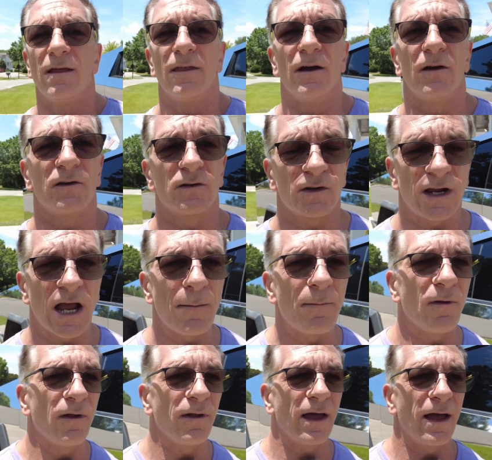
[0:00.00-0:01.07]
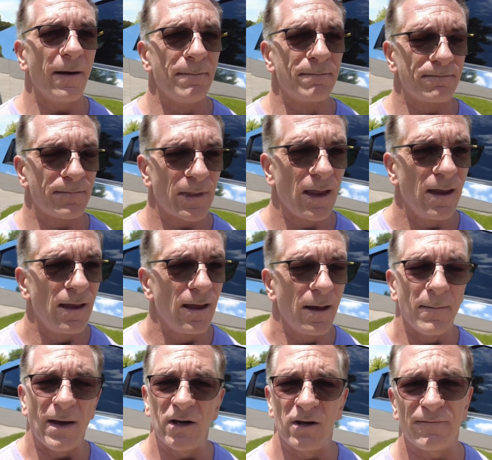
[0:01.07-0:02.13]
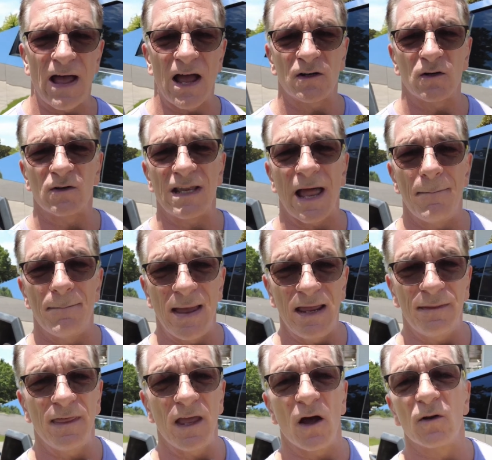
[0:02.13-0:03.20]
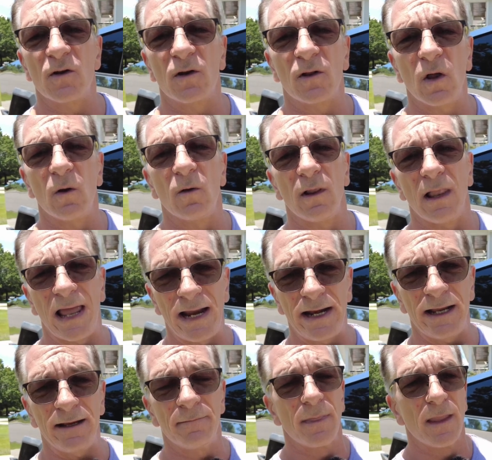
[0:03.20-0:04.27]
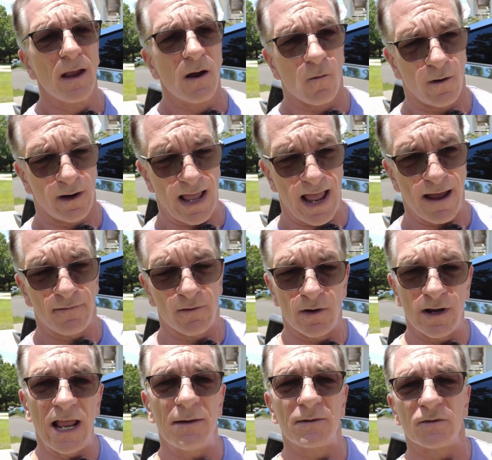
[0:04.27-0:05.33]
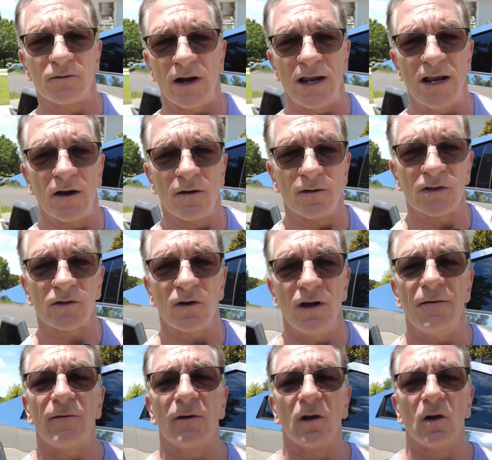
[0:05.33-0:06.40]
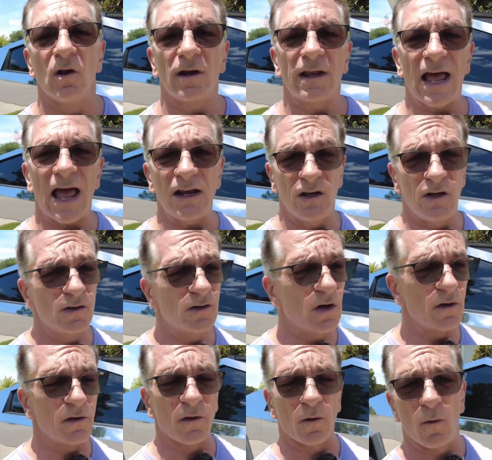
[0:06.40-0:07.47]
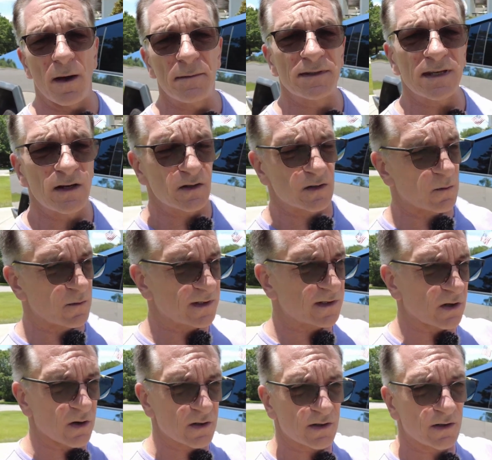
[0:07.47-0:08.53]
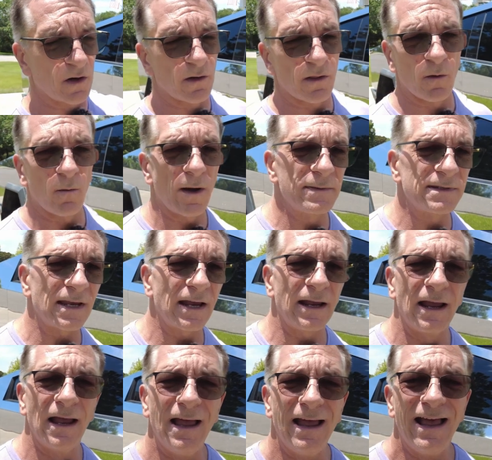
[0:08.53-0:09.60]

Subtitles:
There's a couple manufacturers that make the Underglow lighting. We're going to have their names right here on the screen for you to look at. You can just go to their website, just do a search and go to their website.